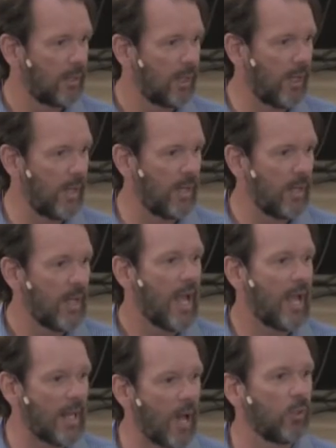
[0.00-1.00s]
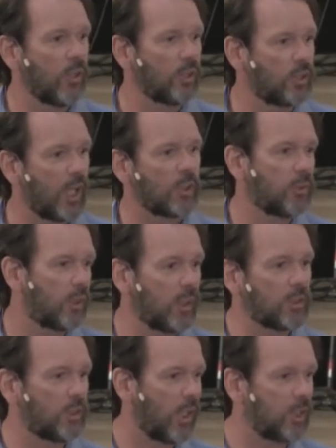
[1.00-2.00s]
Uh-huh. And I will judge with
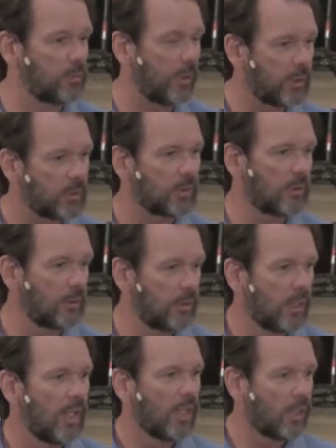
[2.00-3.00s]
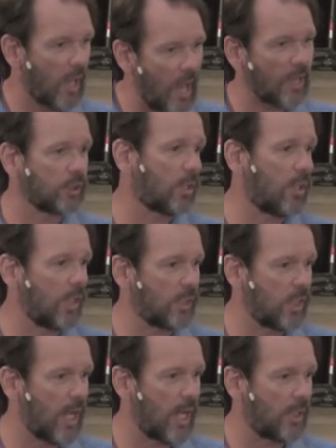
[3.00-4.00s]
his judgments. God has already
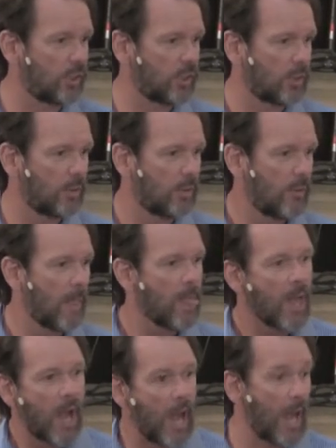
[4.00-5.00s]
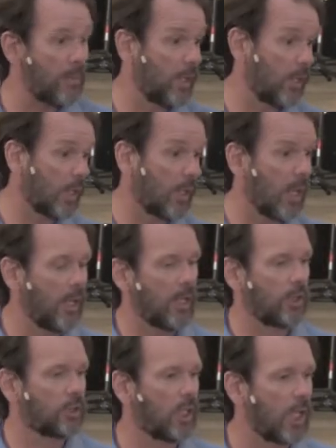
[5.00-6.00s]
judged. I'm here declaring
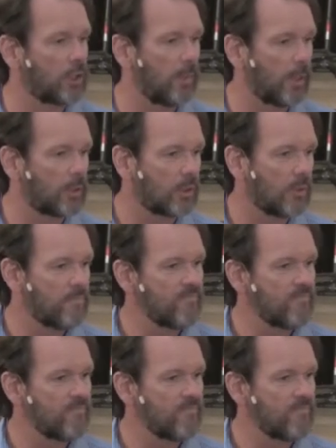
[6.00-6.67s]
his judgments.